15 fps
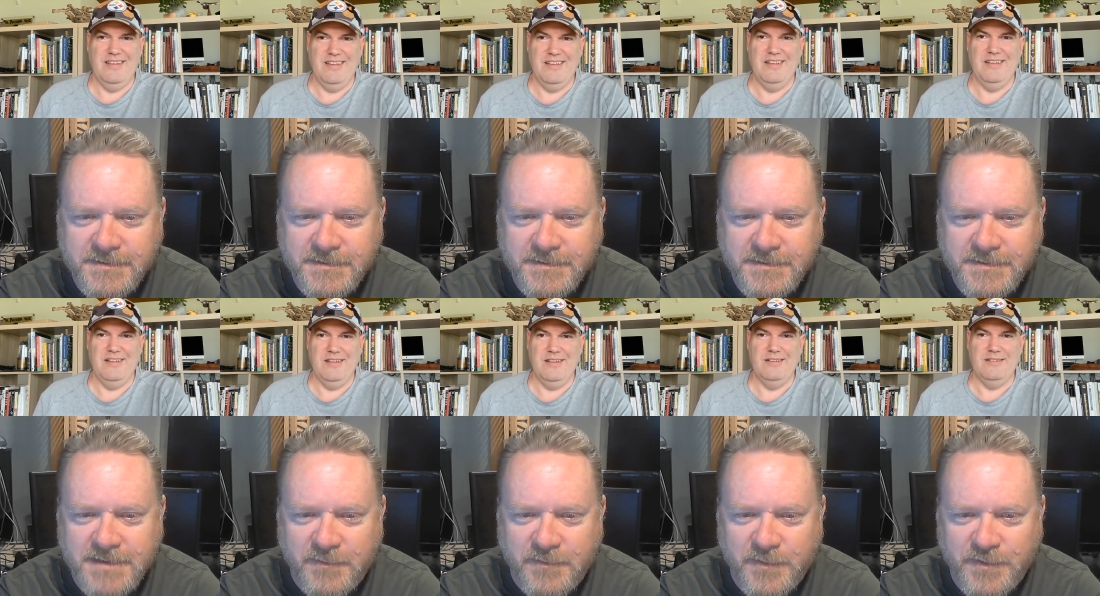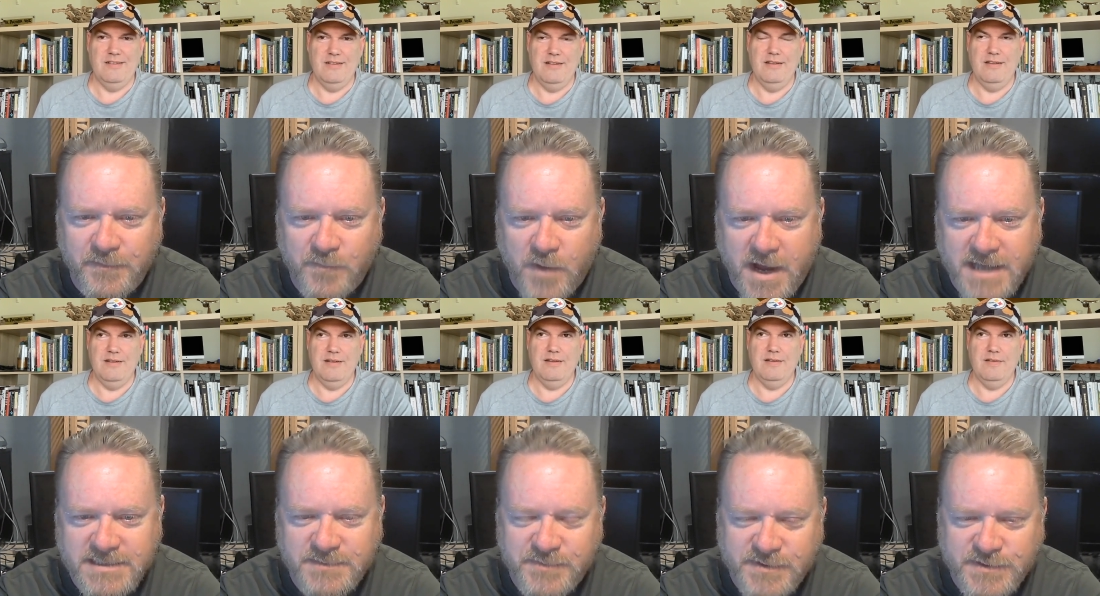Speaker 1: Not with
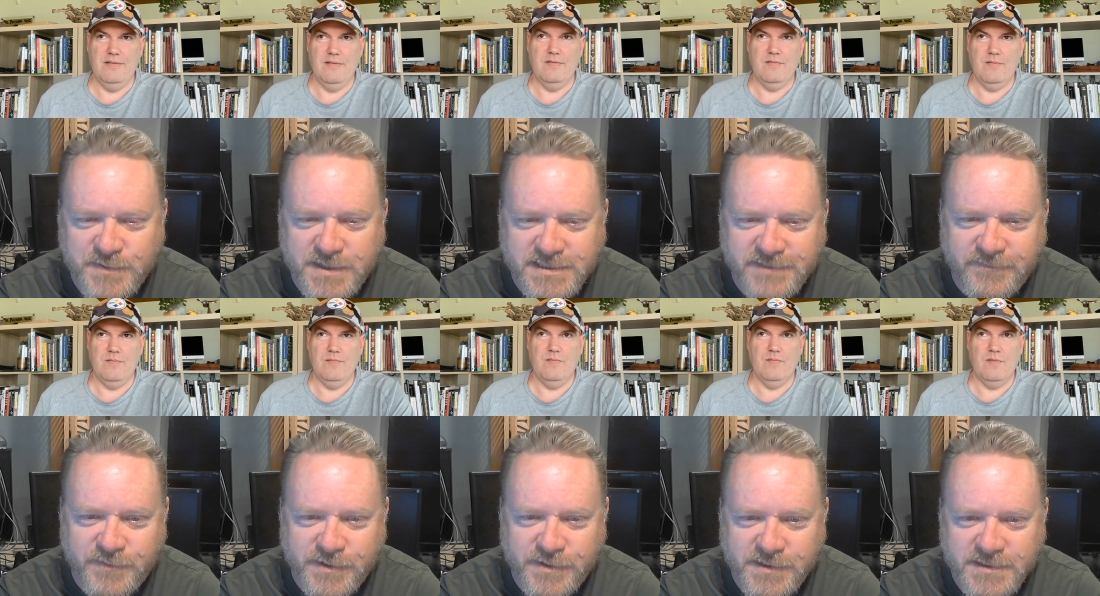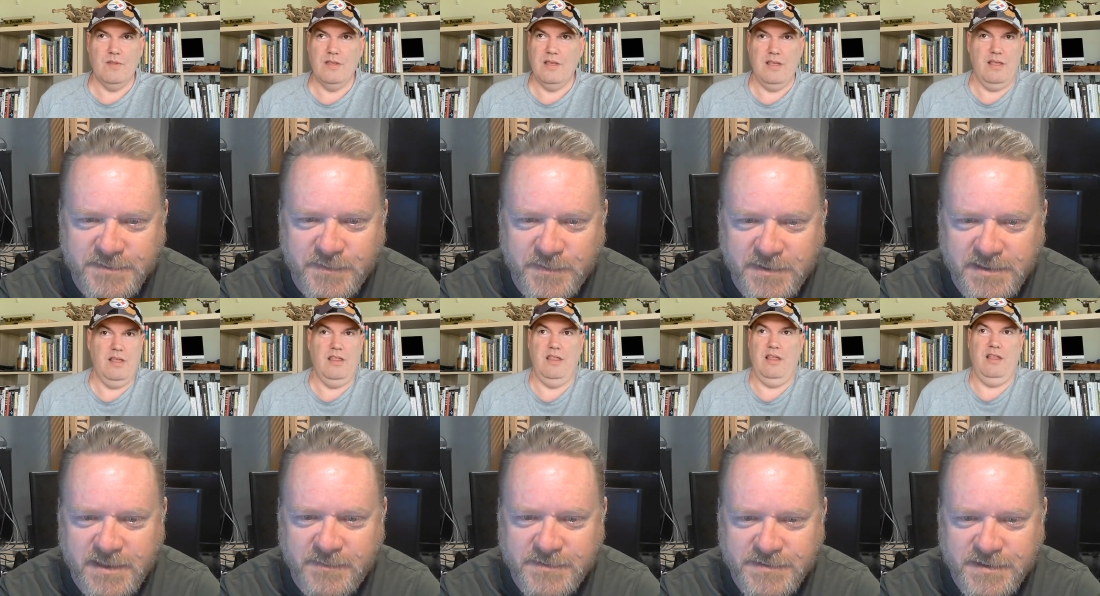wise and persuasive words, but with a
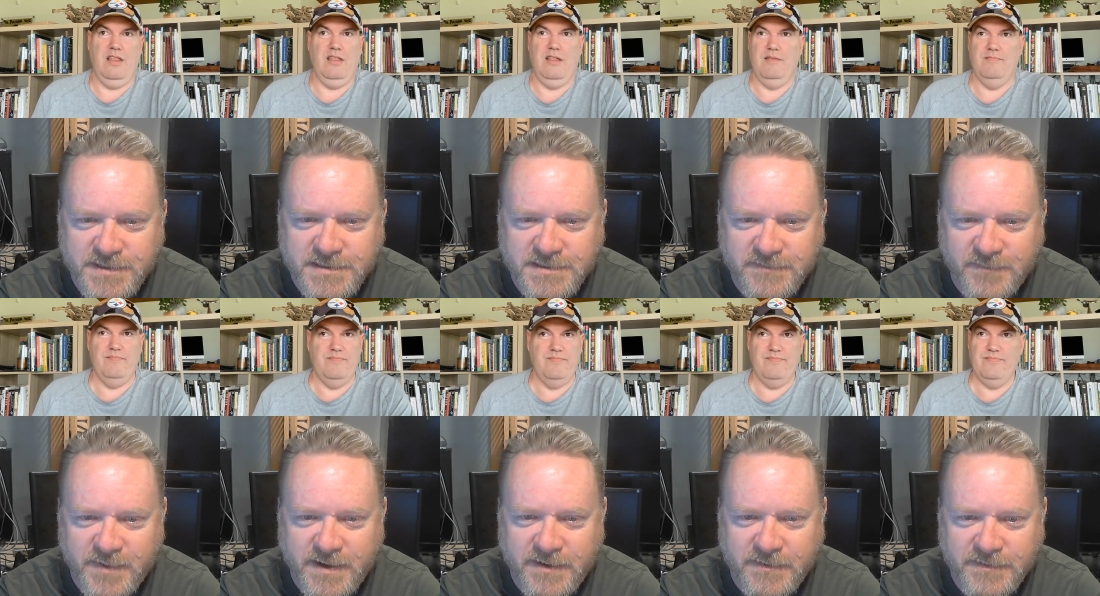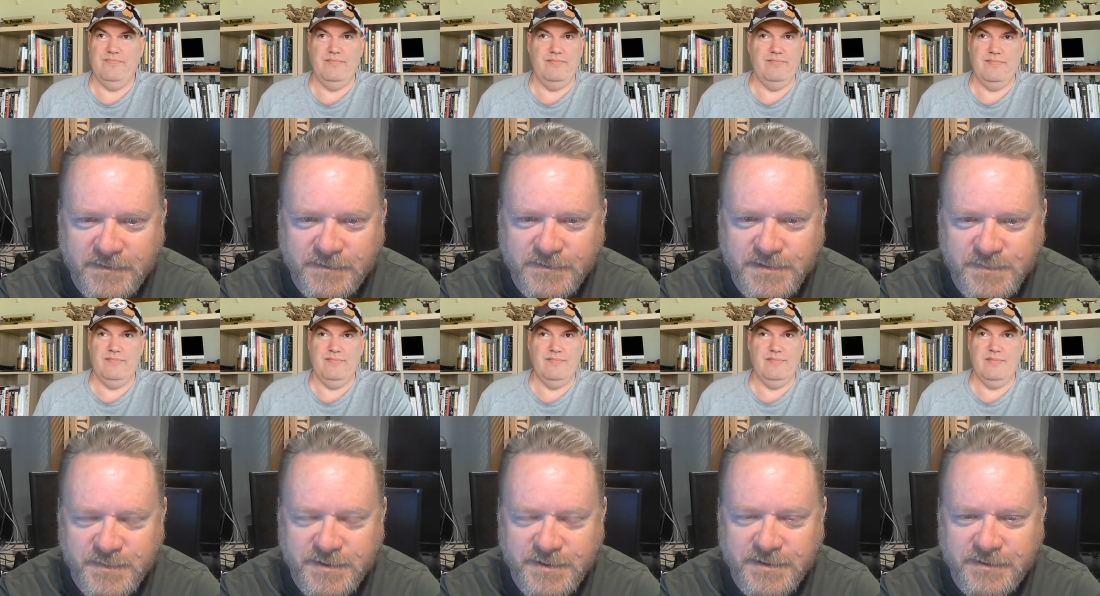demonstration of power and the Holy
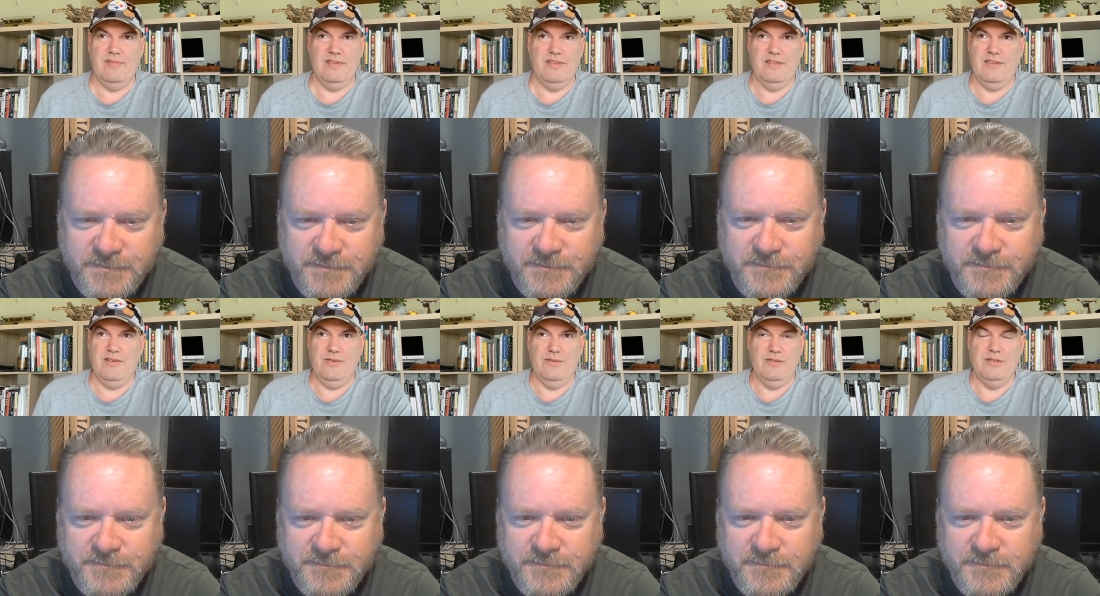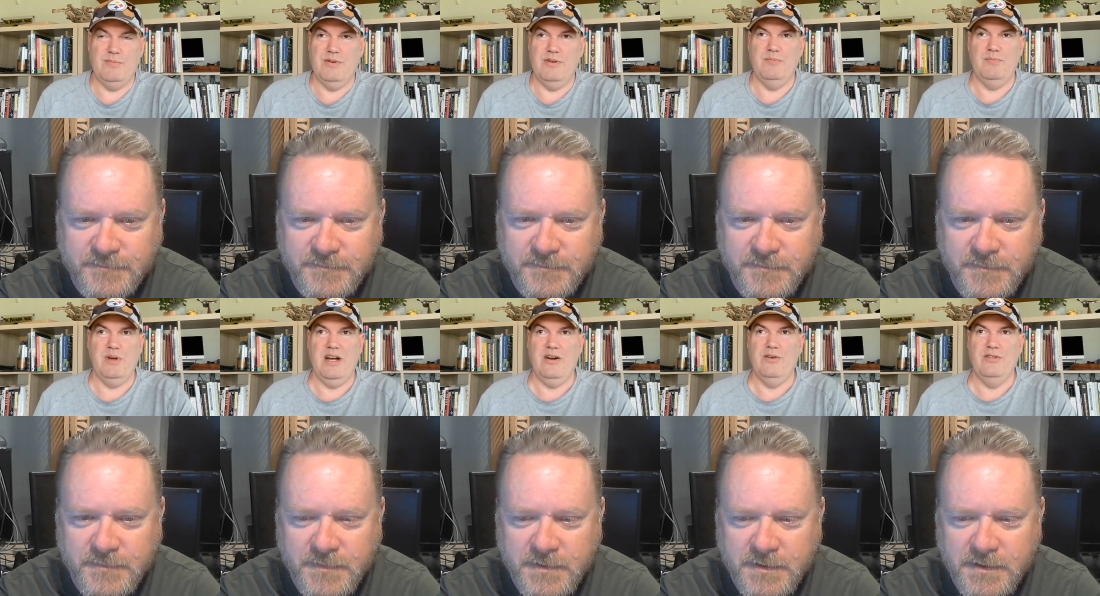Spirit. Holy
Speaker 2: Spirit and
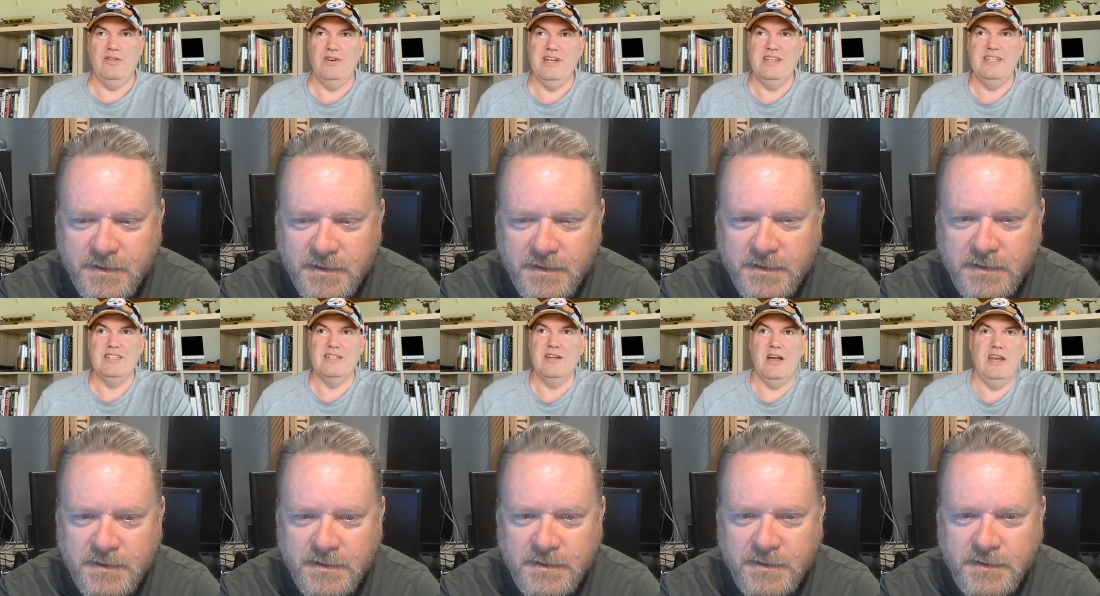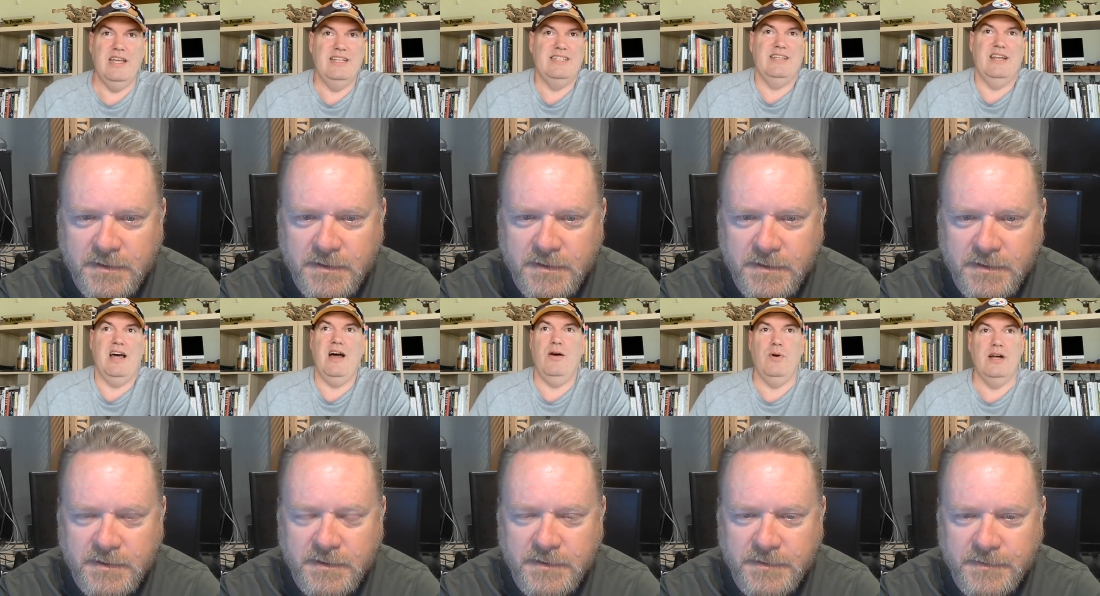power. There is none. It's
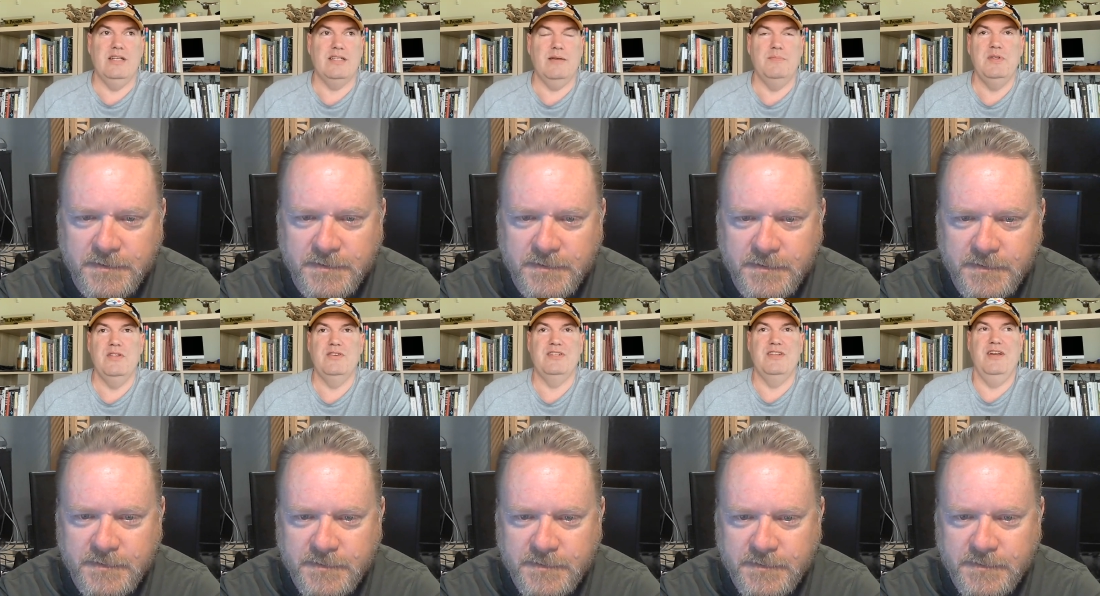not wise. I mean, there's none.